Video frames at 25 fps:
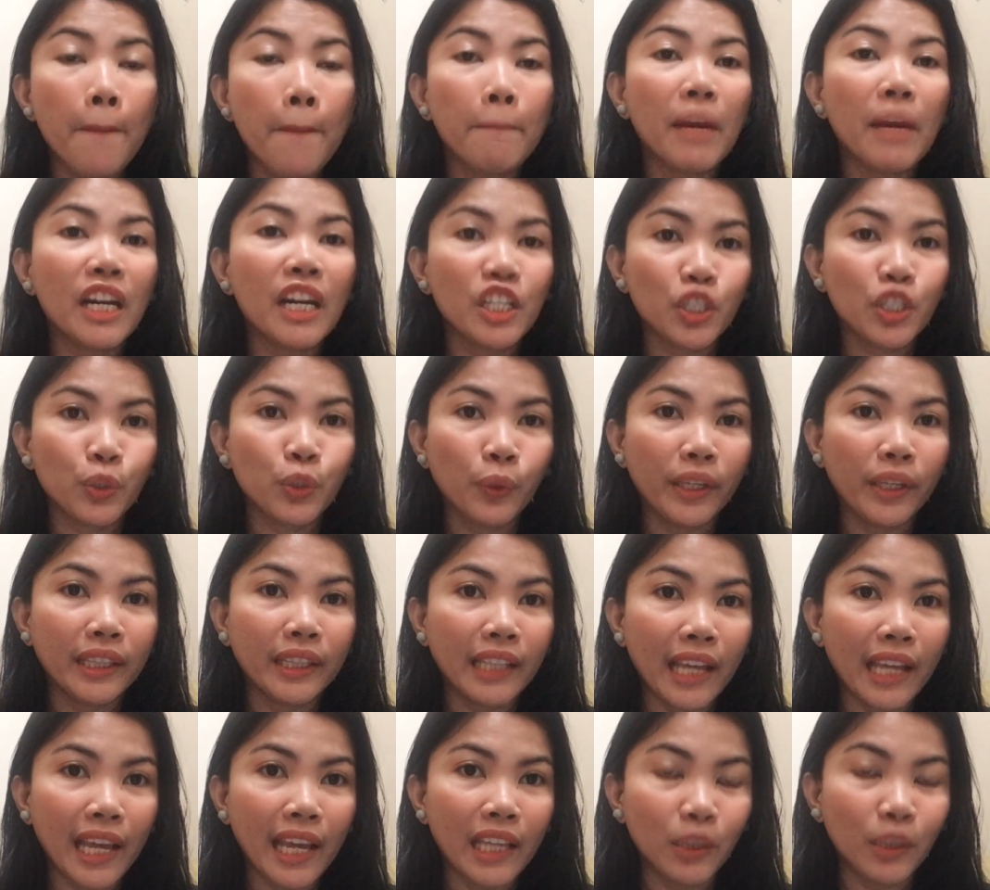March
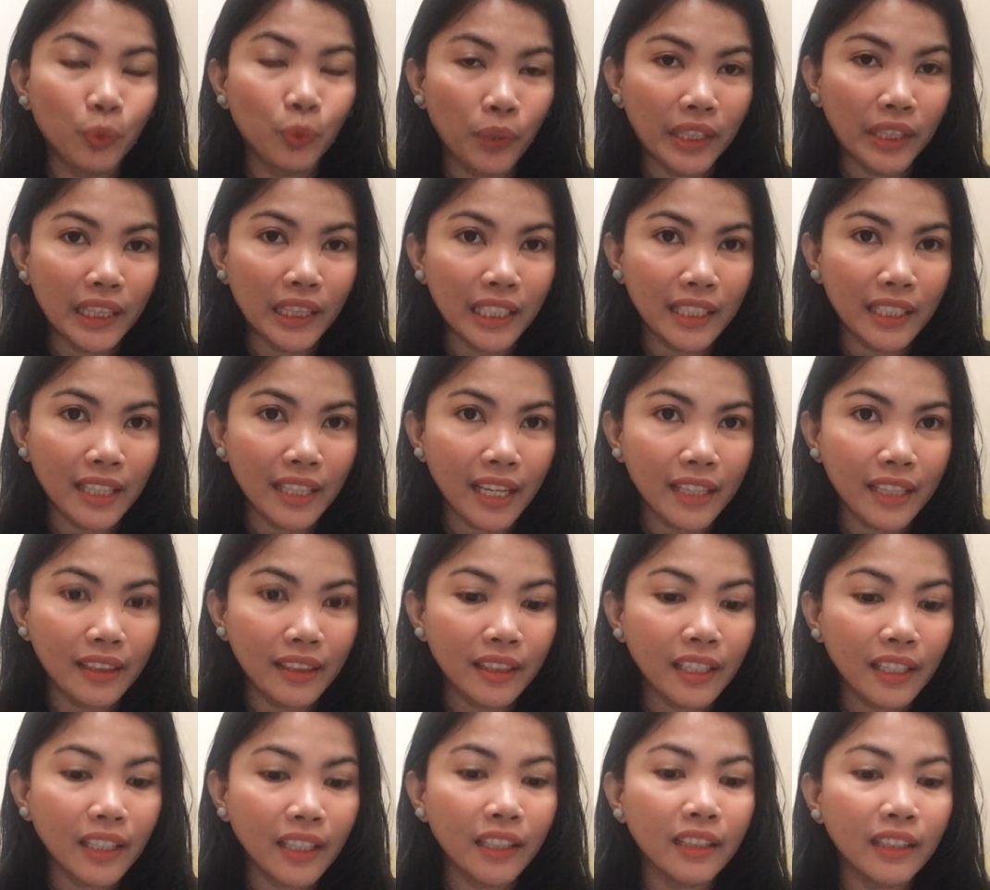28,
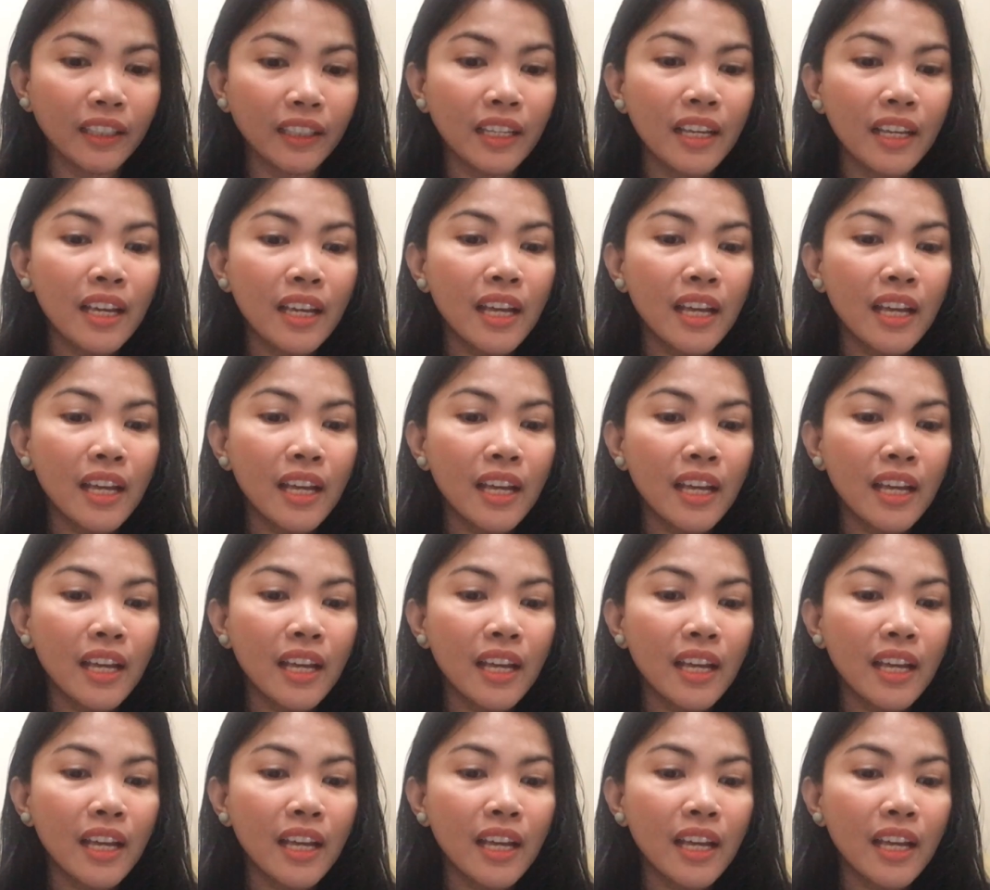2019.